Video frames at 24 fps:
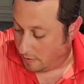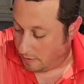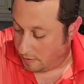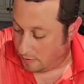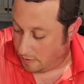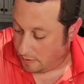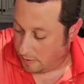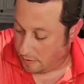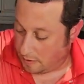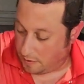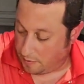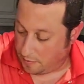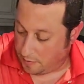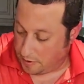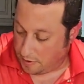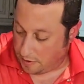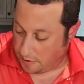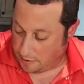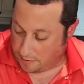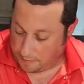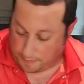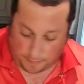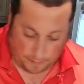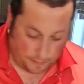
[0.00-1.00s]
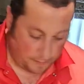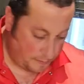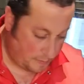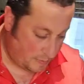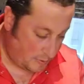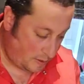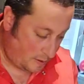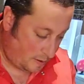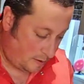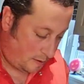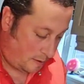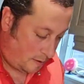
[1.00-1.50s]
There we are.
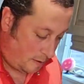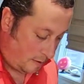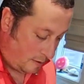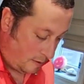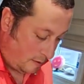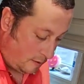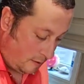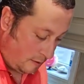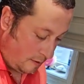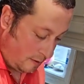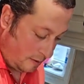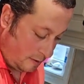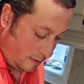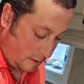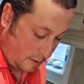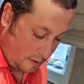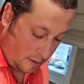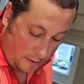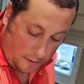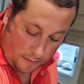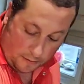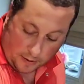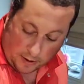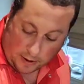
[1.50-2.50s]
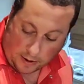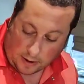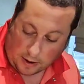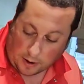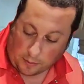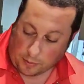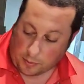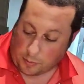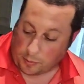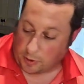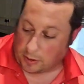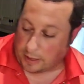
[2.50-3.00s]
All right, and
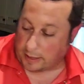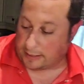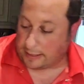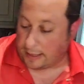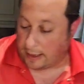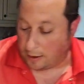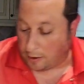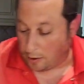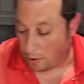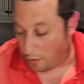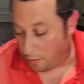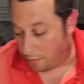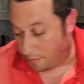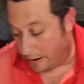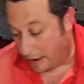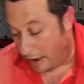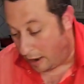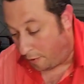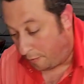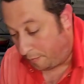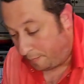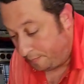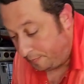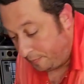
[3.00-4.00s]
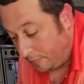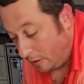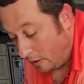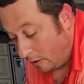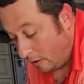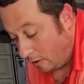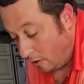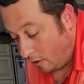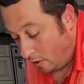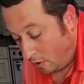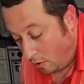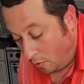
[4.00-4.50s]
we will let that go. Now,
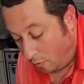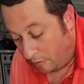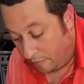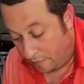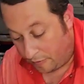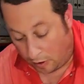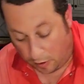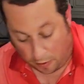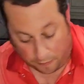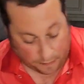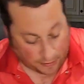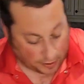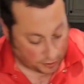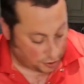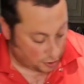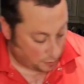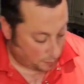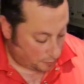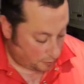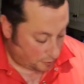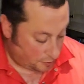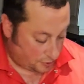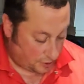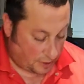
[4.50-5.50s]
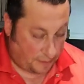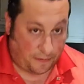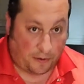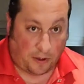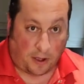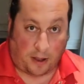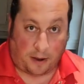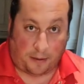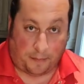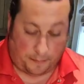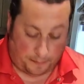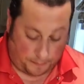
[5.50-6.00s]
we've got our vegetables. I've
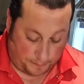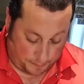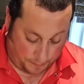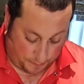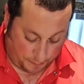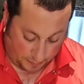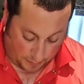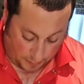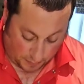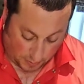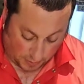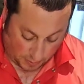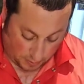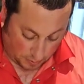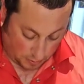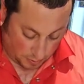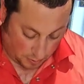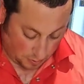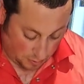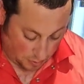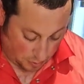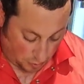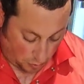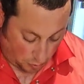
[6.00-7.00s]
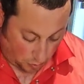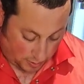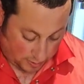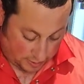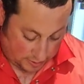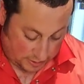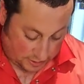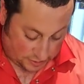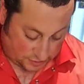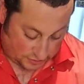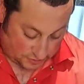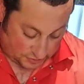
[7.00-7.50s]
got one
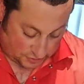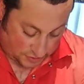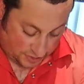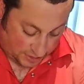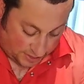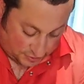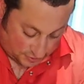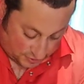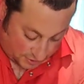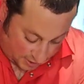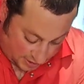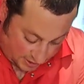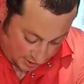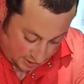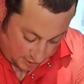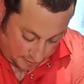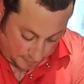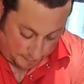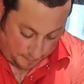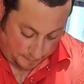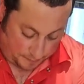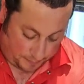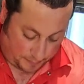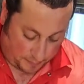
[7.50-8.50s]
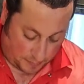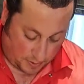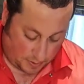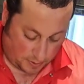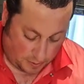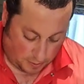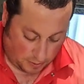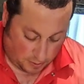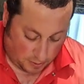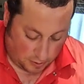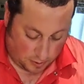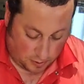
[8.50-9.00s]
decent sized onion.
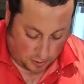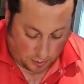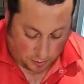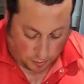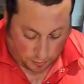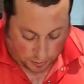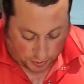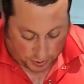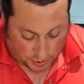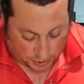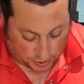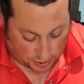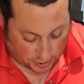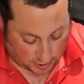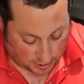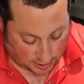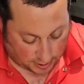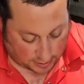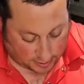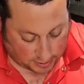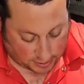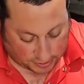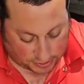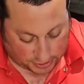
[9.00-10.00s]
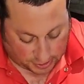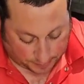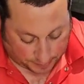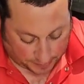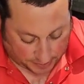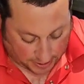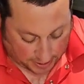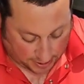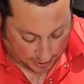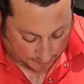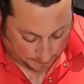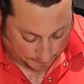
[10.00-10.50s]
We're just going to cut this up
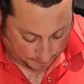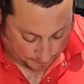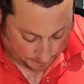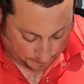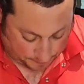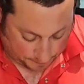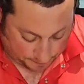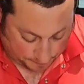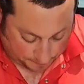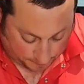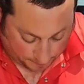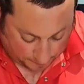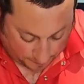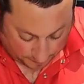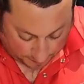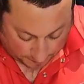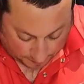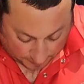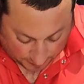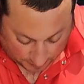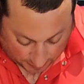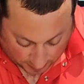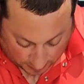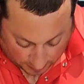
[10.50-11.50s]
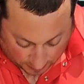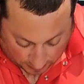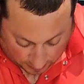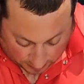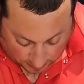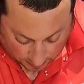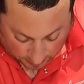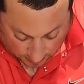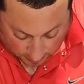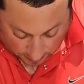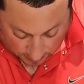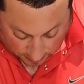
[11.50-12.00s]
again
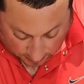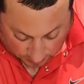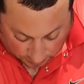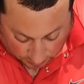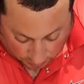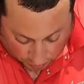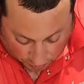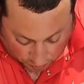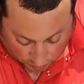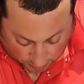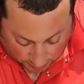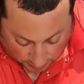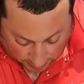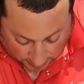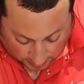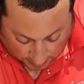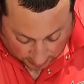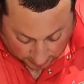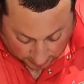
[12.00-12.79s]
into